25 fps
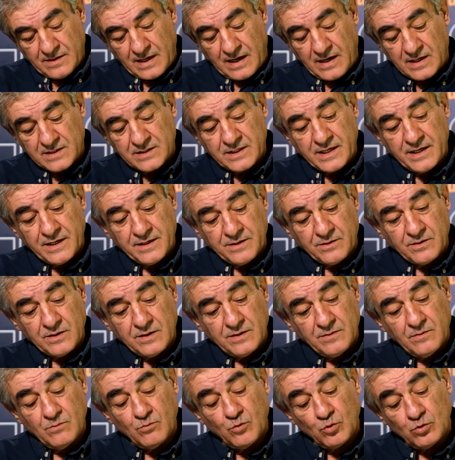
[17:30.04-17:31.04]
Already
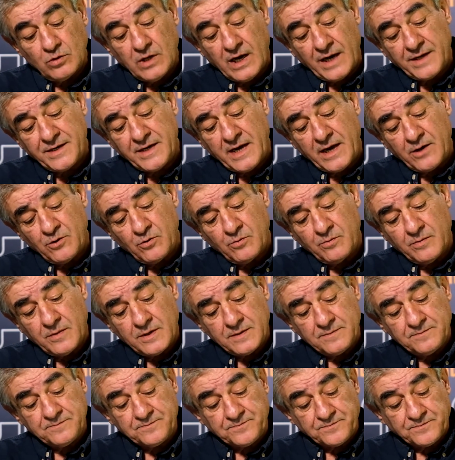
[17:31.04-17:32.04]
signed in
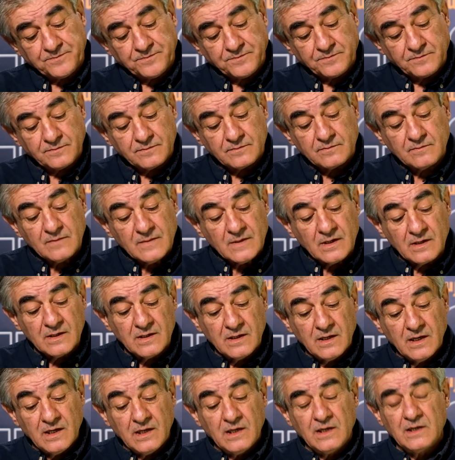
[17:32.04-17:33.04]
Mudanya in
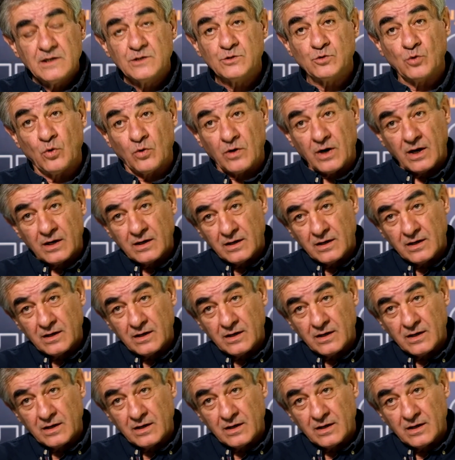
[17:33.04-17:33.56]
1922,